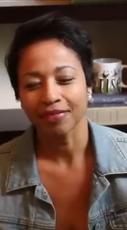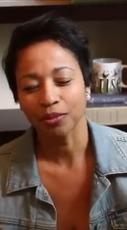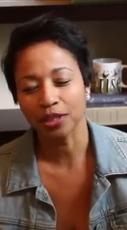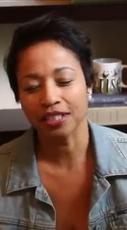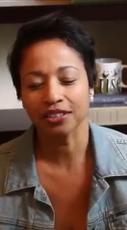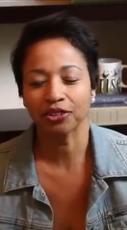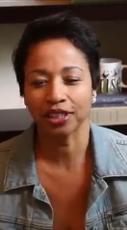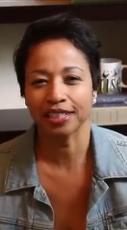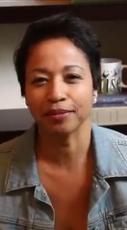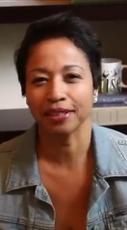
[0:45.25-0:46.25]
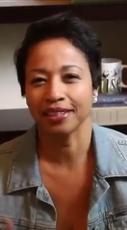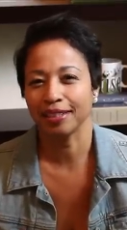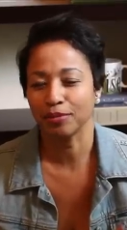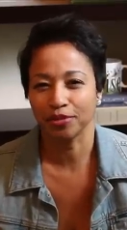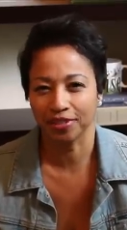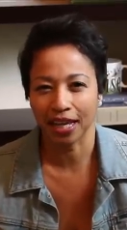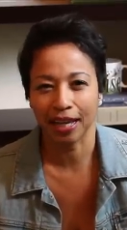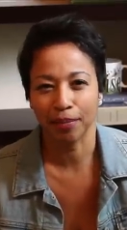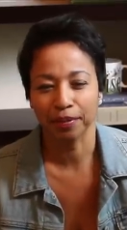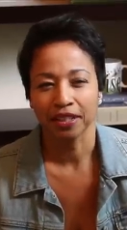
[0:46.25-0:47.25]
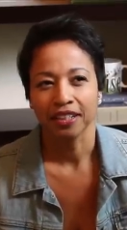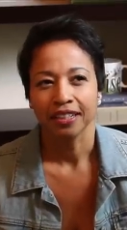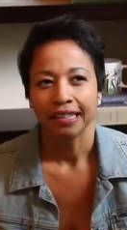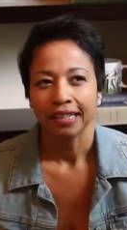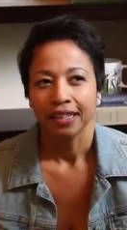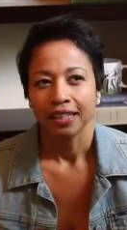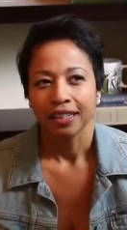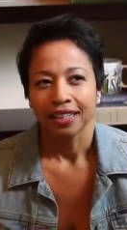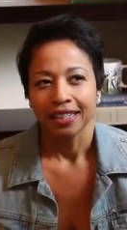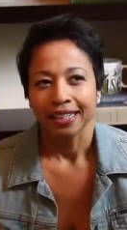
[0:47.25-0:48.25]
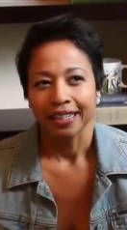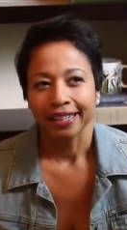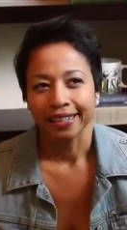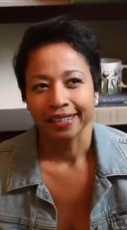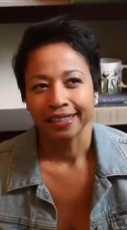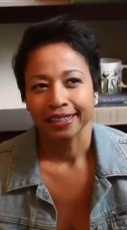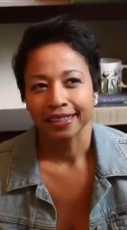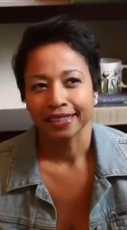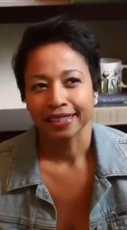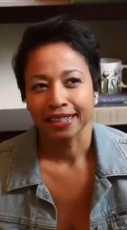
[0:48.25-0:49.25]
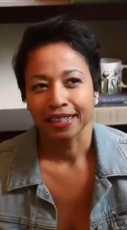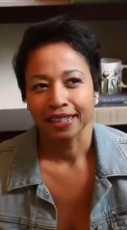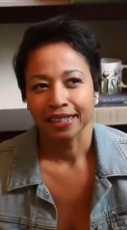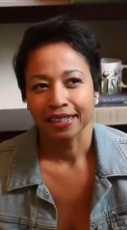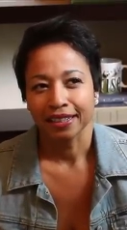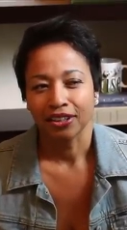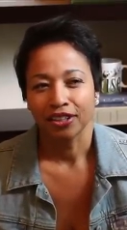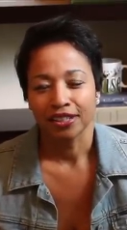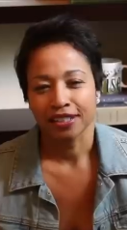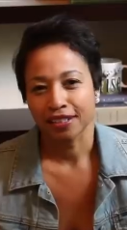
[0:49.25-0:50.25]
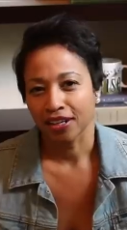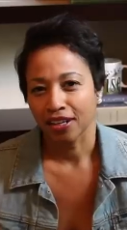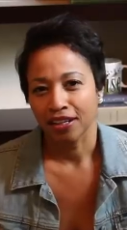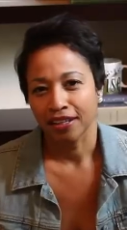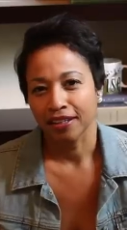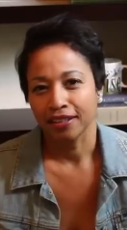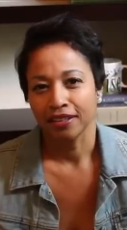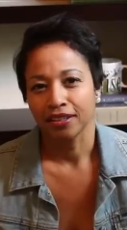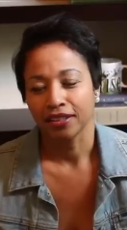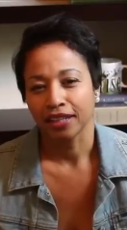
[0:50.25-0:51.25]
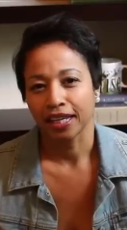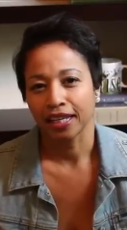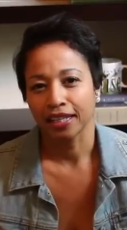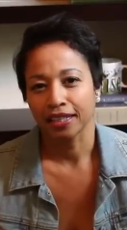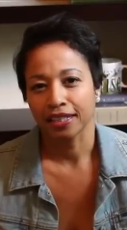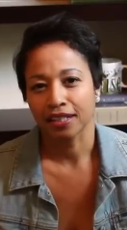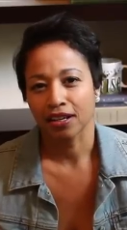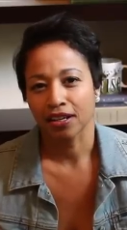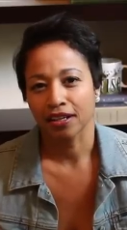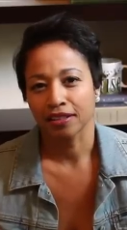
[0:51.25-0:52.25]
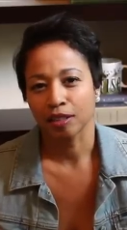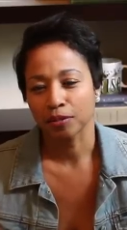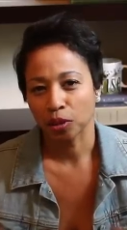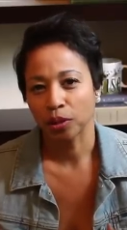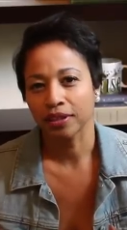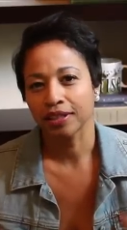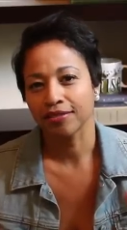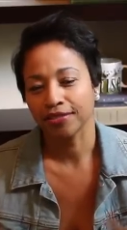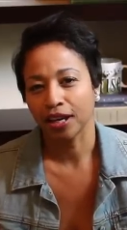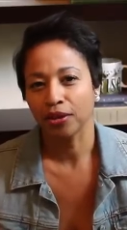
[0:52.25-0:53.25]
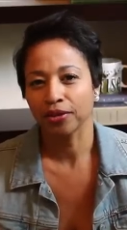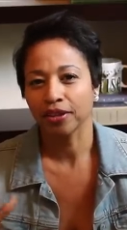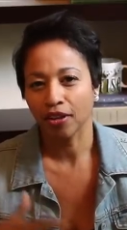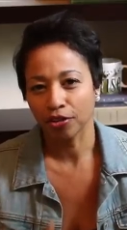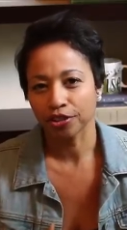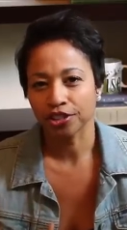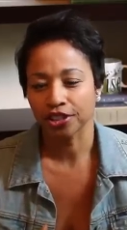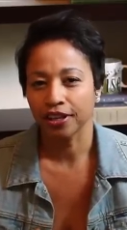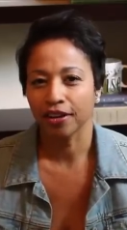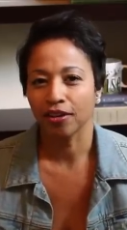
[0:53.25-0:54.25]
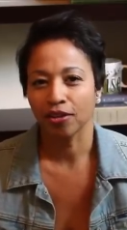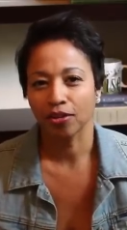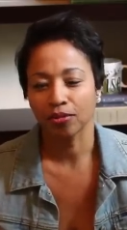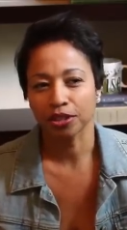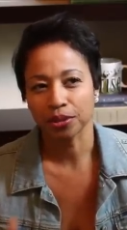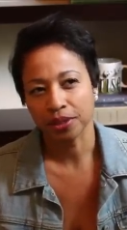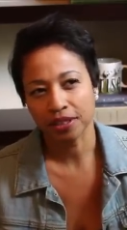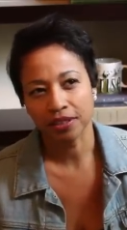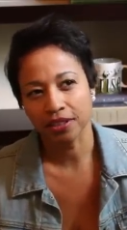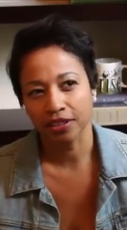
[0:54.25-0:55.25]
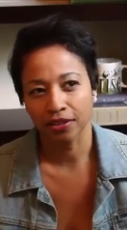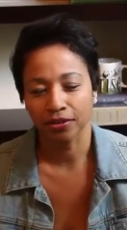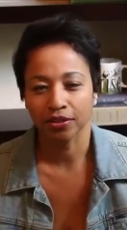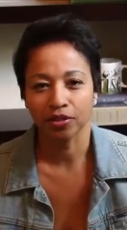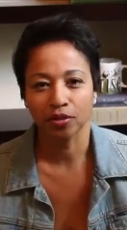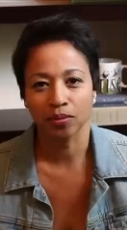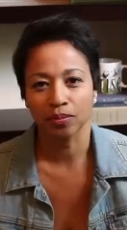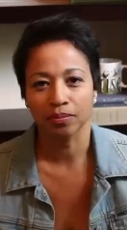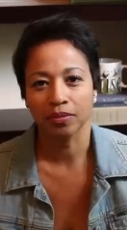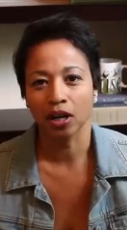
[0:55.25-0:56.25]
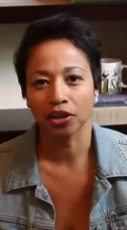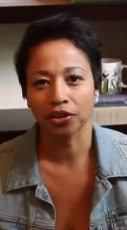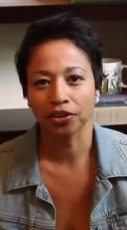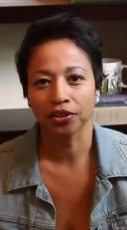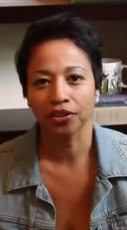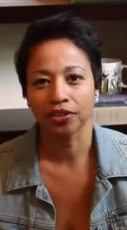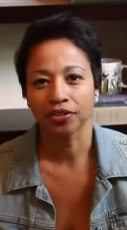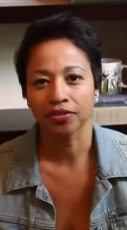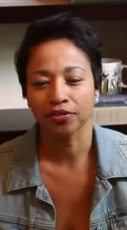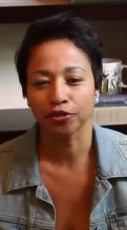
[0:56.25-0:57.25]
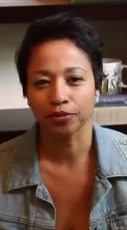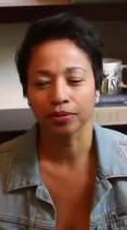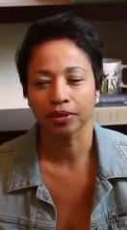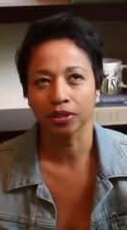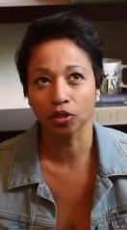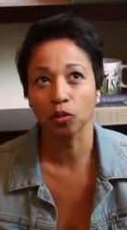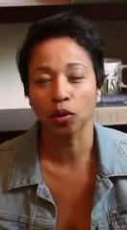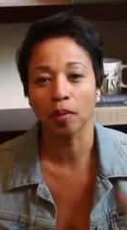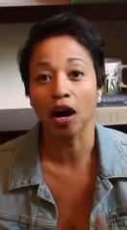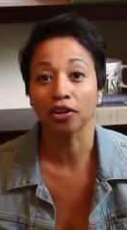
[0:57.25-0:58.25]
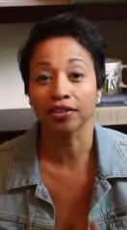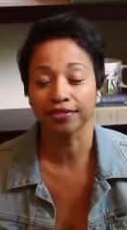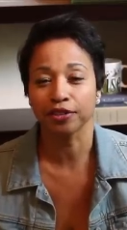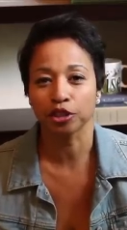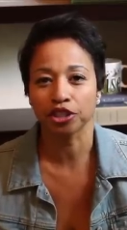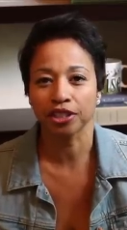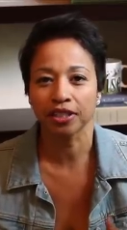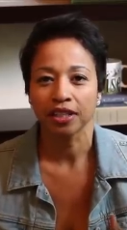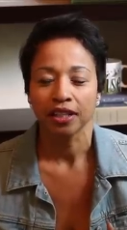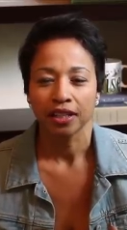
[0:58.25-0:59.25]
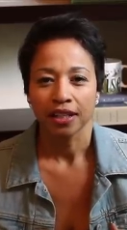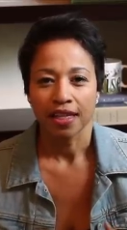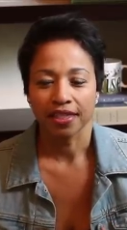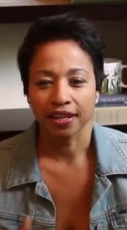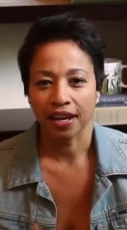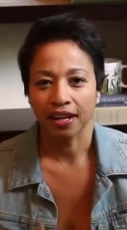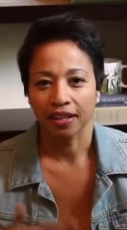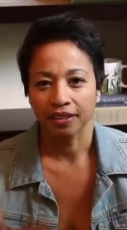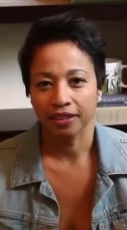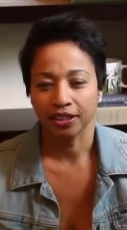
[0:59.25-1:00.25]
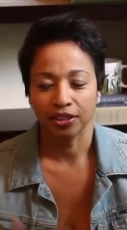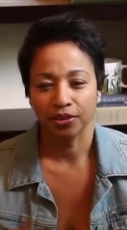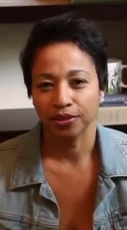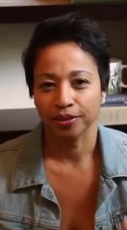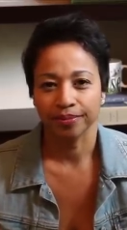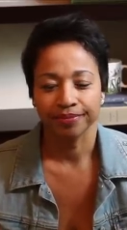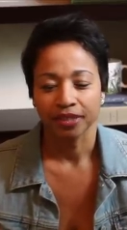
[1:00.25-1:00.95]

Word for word: wasn't crazy about the double flap and I couldn't decide and I subsequently found the other Chanel which was you know a little modern a little more modern version that had you know the